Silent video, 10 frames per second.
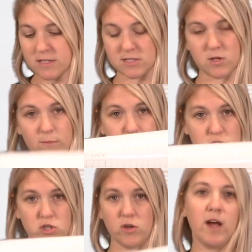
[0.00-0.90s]
So I'm going to
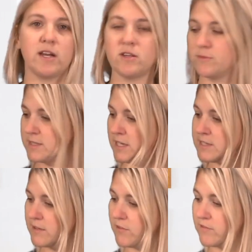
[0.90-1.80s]
show you how to use this
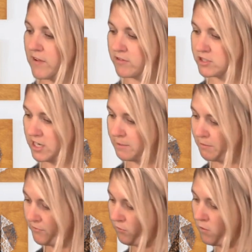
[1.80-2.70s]
if you've never done it
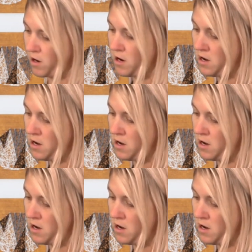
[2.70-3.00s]
before.